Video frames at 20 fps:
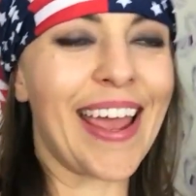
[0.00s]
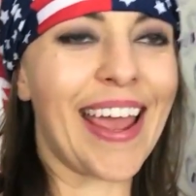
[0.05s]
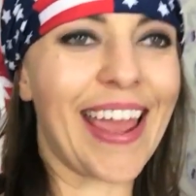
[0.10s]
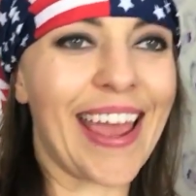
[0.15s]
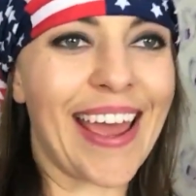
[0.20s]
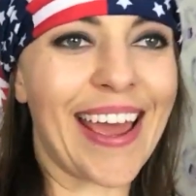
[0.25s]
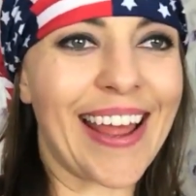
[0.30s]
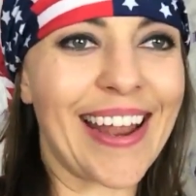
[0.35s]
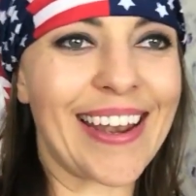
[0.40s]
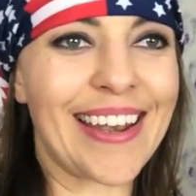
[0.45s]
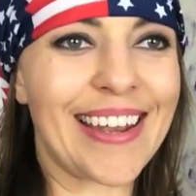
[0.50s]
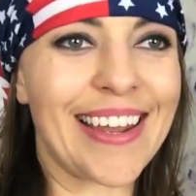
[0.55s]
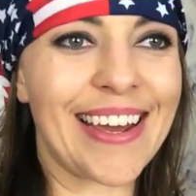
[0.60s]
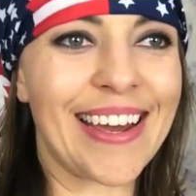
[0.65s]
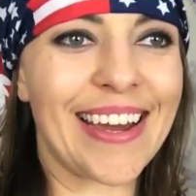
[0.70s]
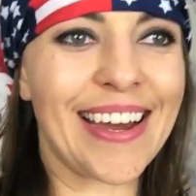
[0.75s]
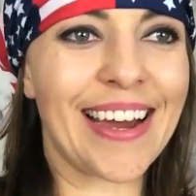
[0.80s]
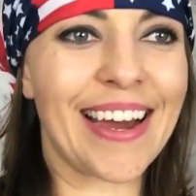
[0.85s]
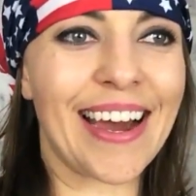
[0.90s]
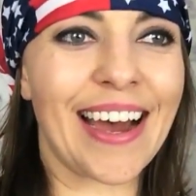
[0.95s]
And
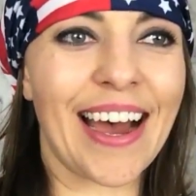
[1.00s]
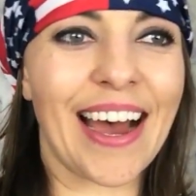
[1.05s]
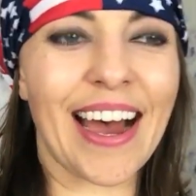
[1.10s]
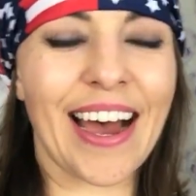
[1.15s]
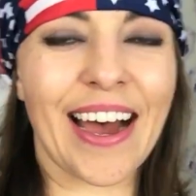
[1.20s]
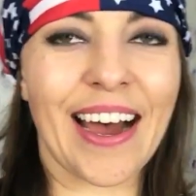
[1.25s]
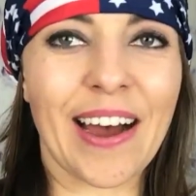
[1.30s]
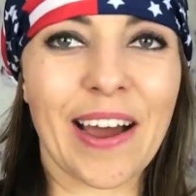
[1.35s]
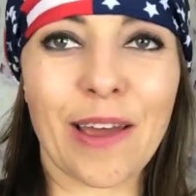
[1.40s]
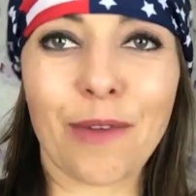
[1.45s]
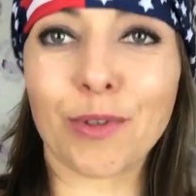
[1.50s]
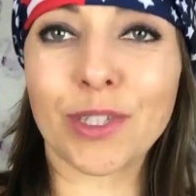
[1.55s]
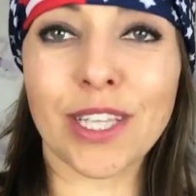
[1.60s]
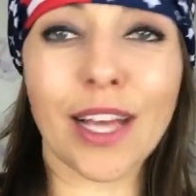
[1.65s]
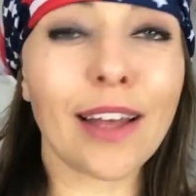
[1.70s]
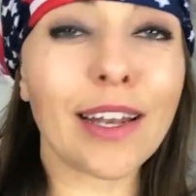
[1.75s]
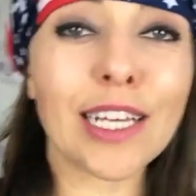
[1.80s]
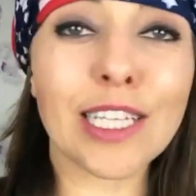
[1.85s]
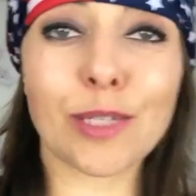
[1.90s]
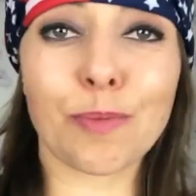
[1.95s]
uh, uh, it
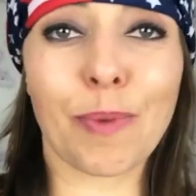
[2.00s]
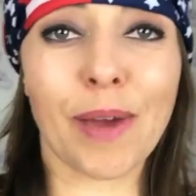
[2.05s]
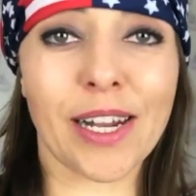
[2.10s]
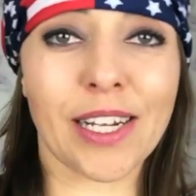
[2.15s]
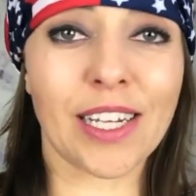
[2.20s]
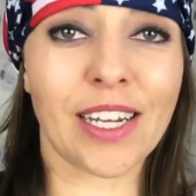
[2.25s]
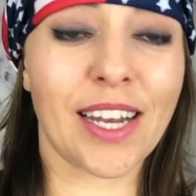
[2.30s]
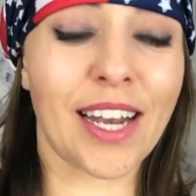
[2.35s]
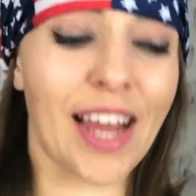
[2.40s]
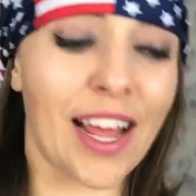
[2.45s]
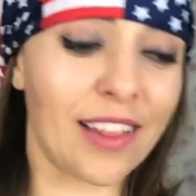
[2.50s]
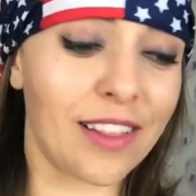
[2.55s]
was unexpected.